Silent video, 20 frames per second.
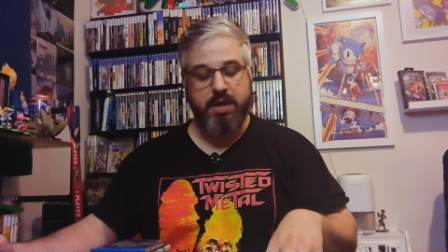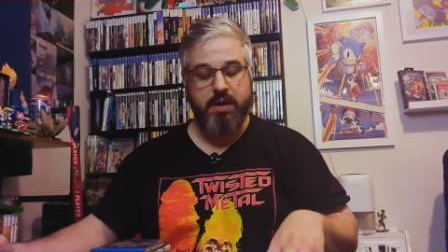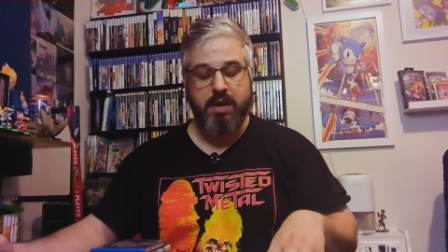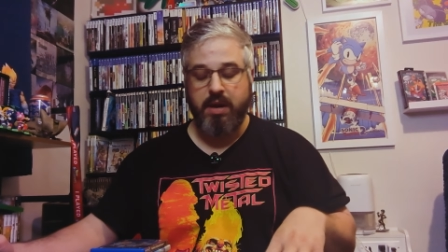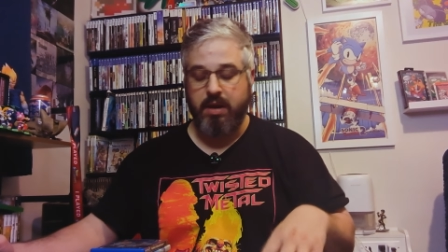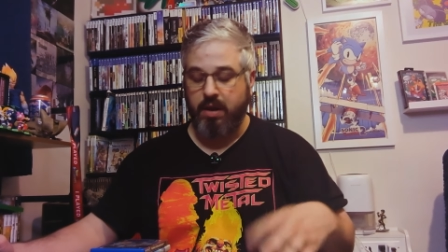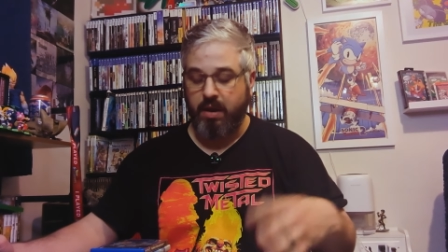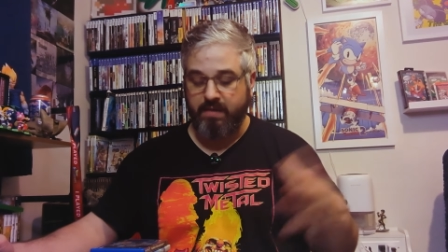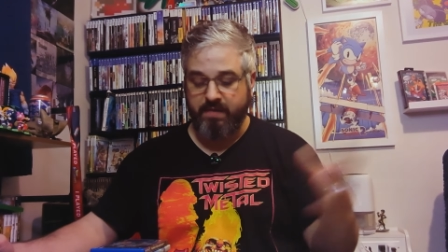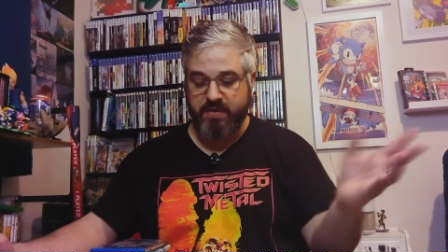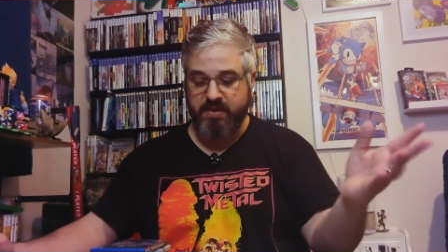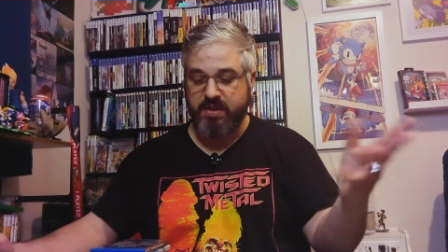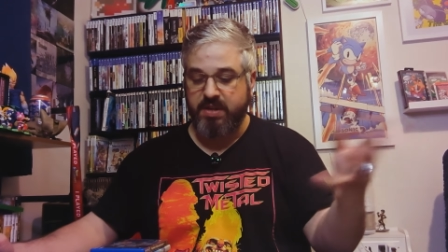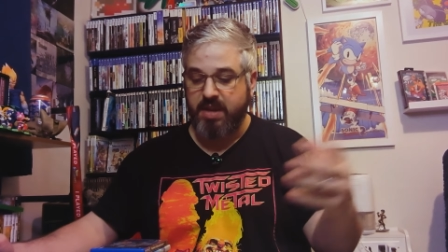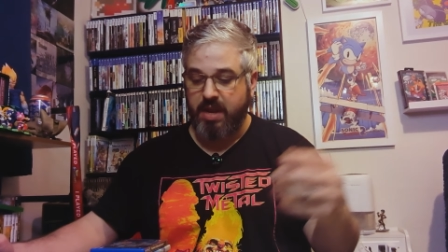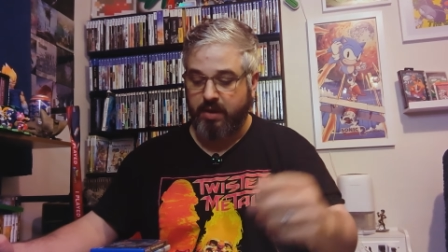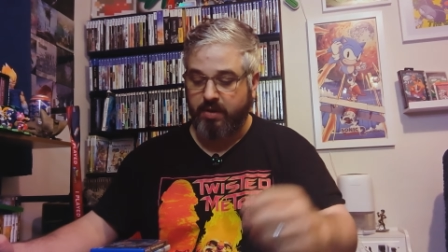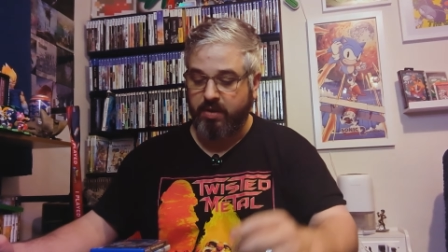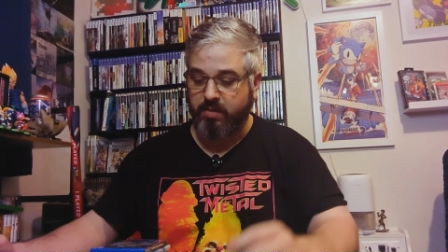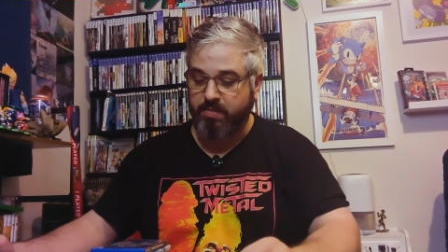and
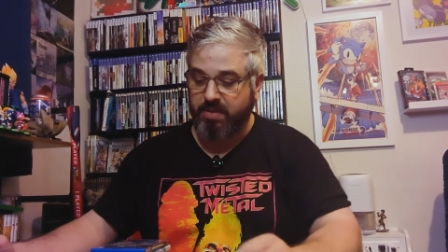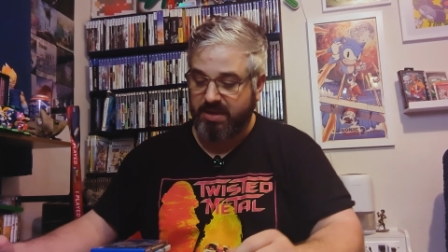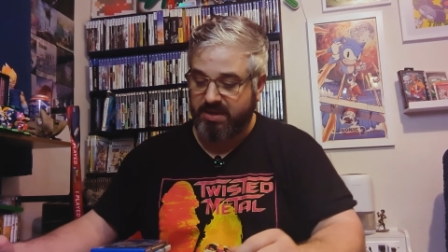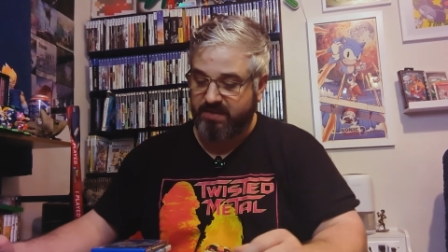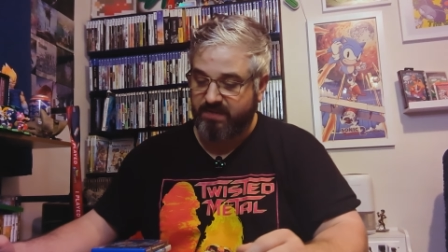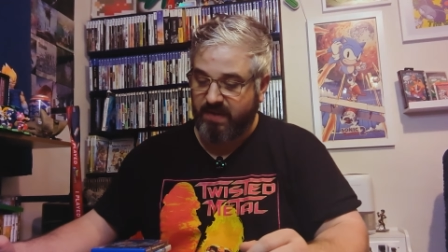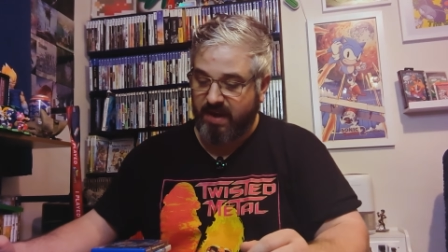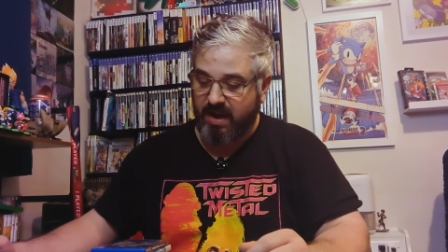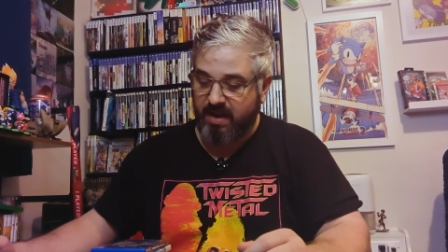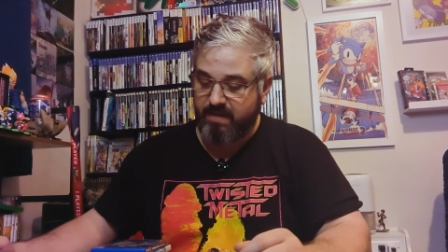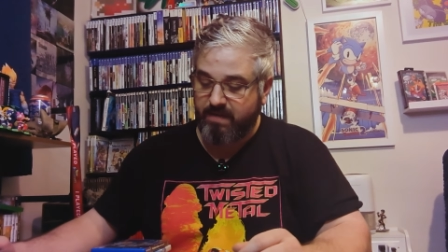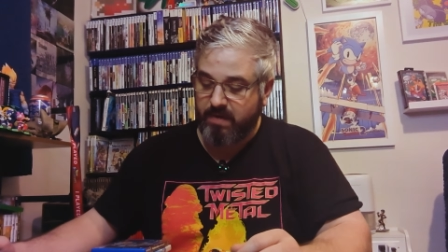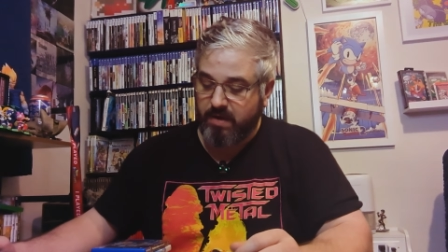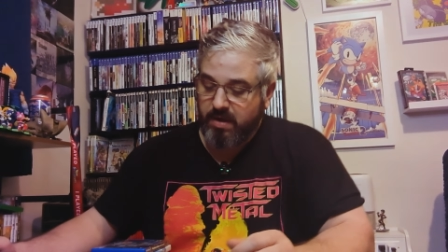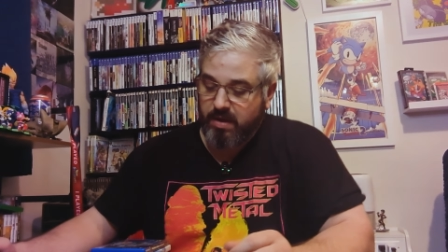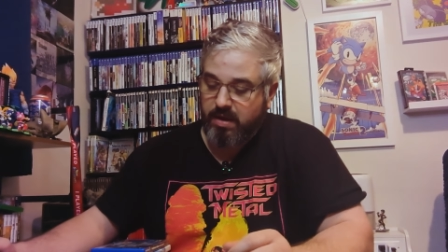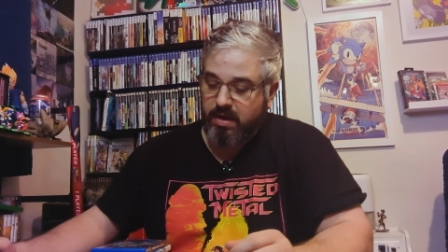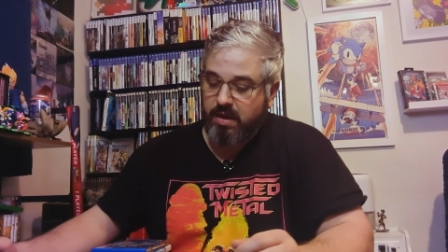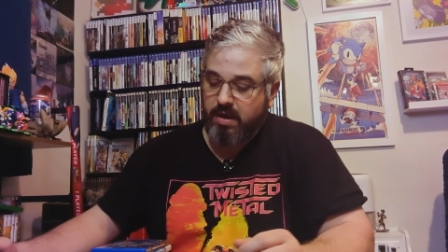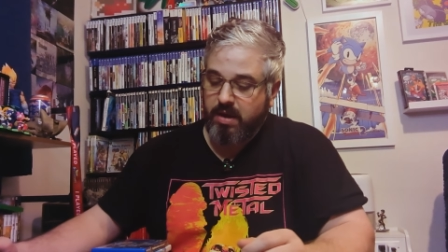obviously now on the PS5.
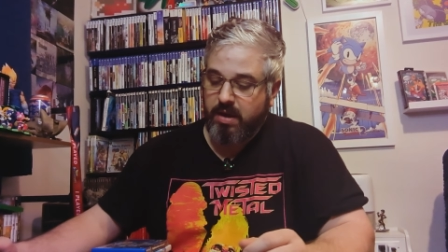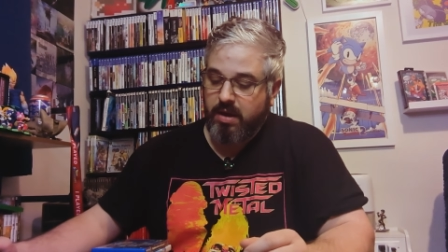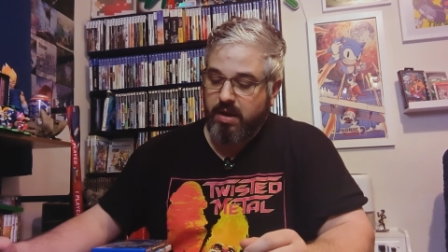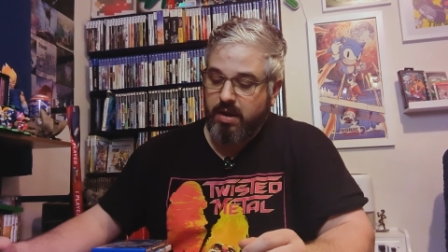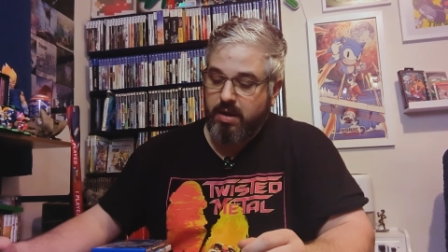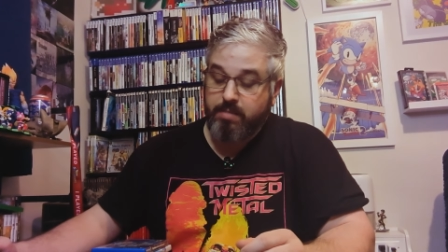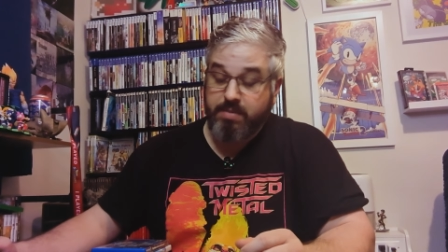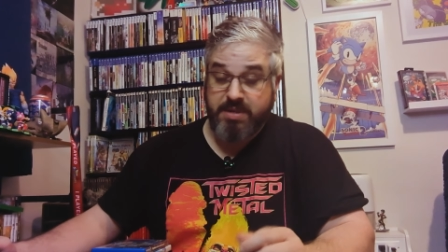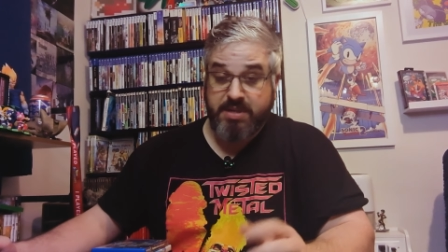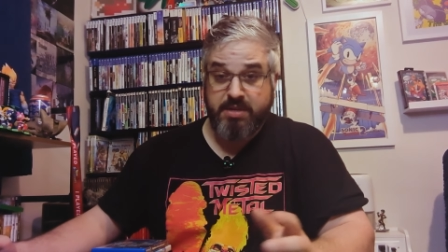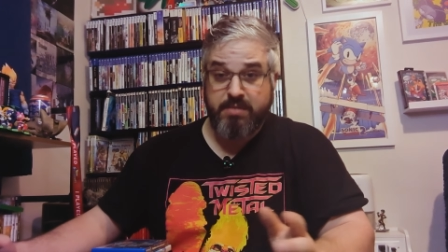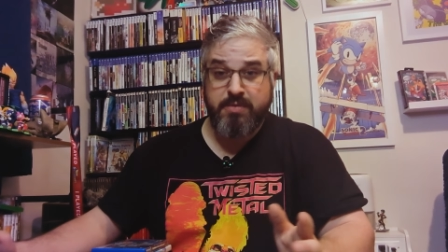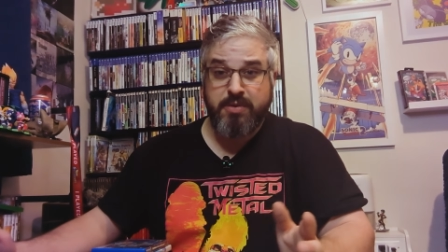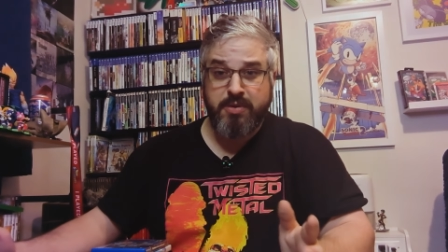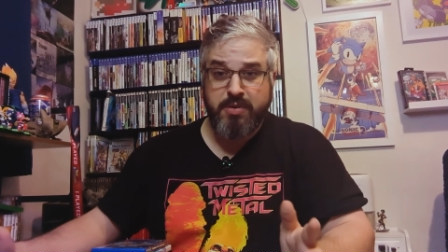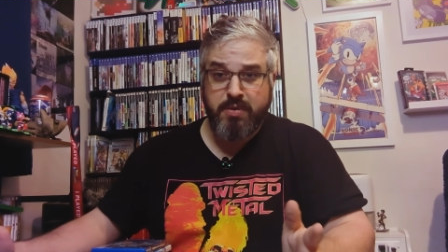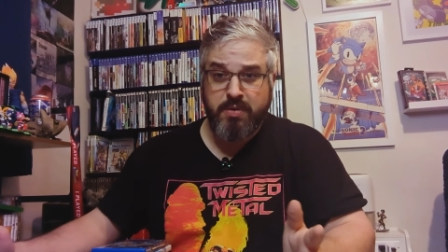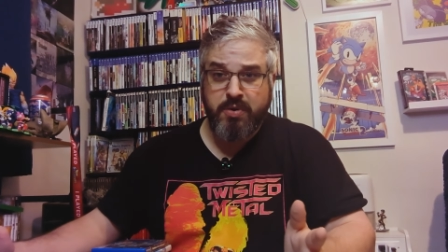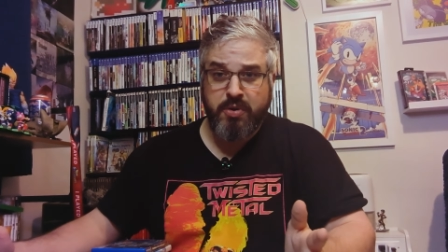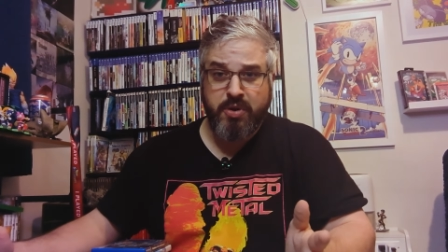But some of
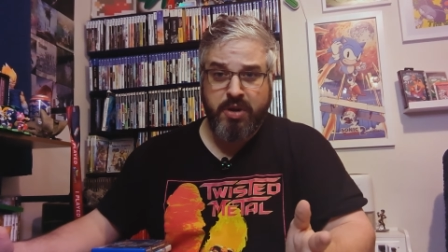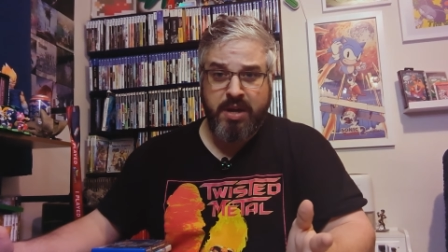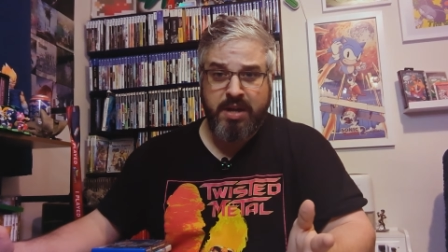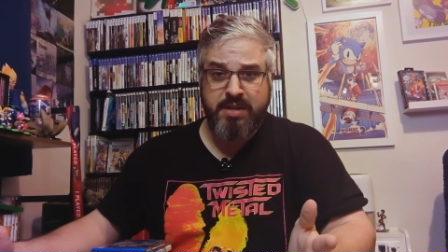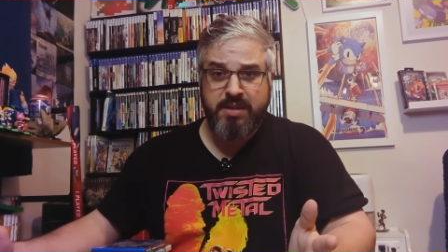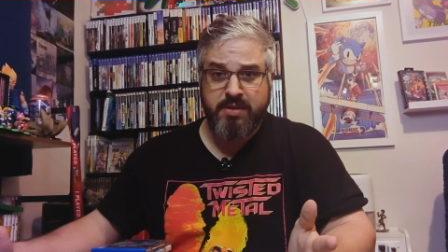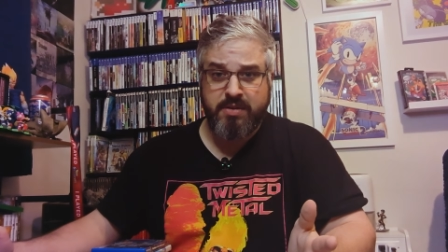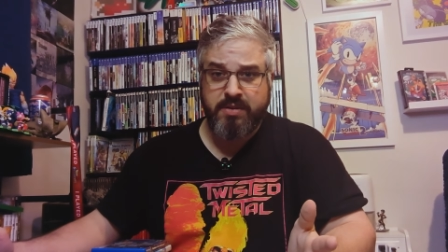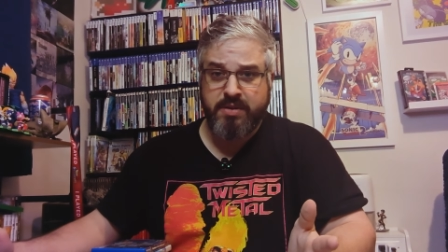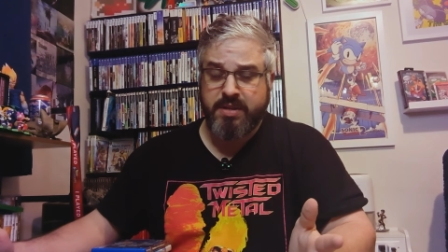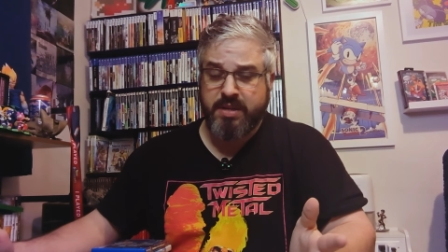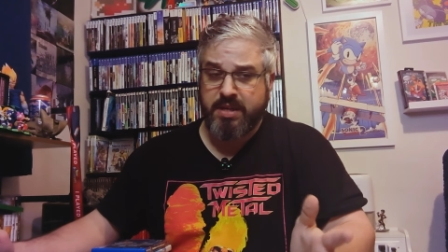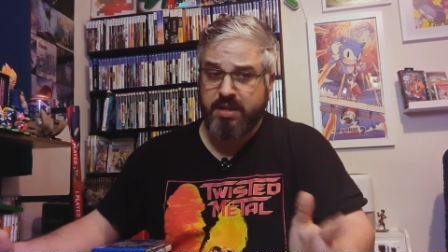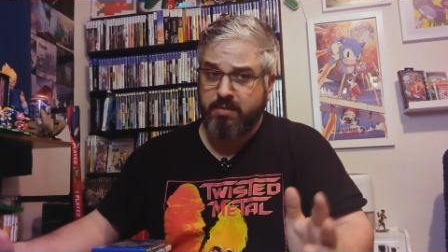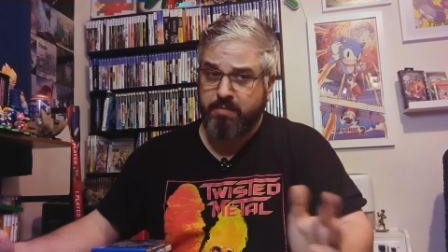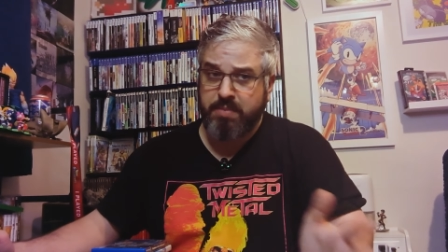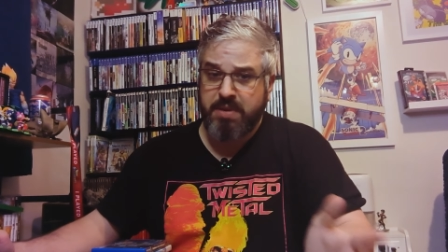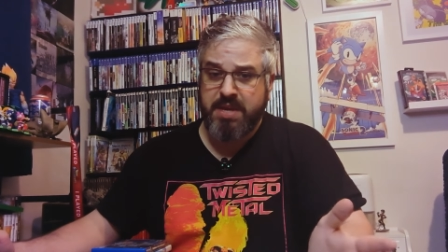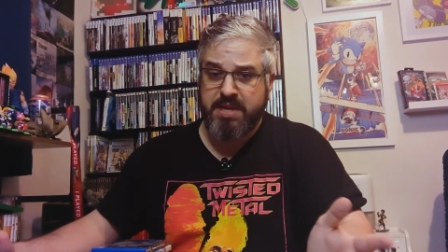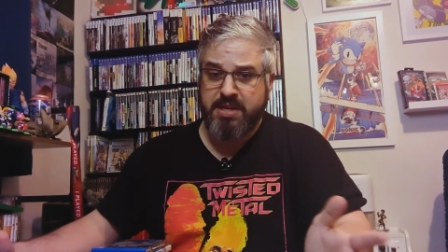those older consoles, like the